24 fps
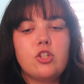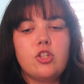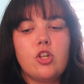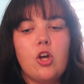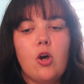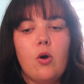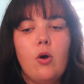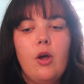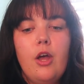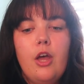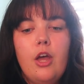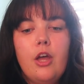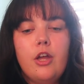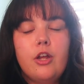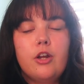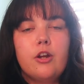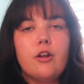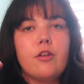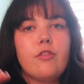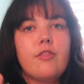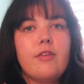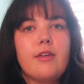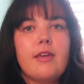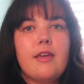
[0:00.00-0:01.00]
So
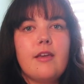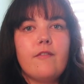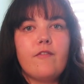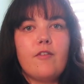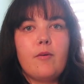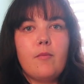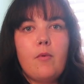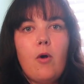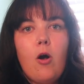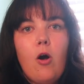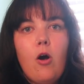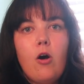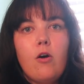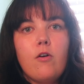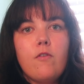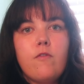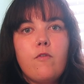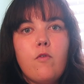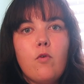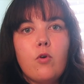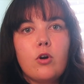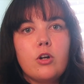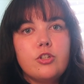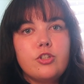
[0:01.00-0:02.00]
you're thinking from all
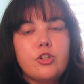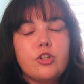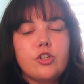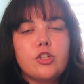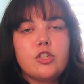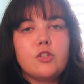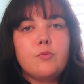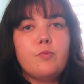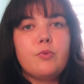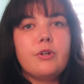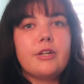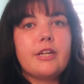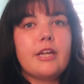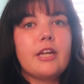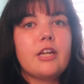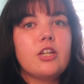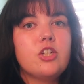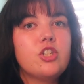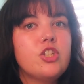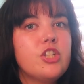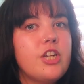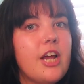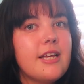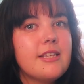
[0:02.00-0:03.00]
fours, you're just bringing
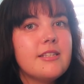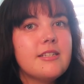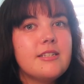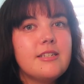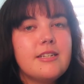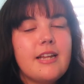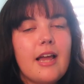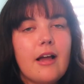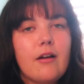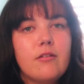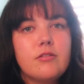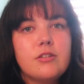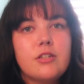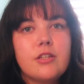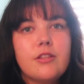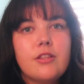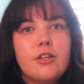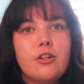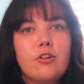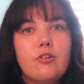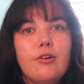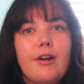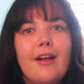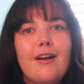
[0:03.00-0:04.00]
chest down to
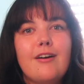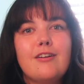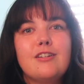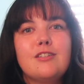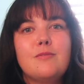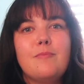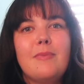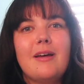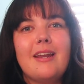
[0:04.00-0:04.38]
the ground.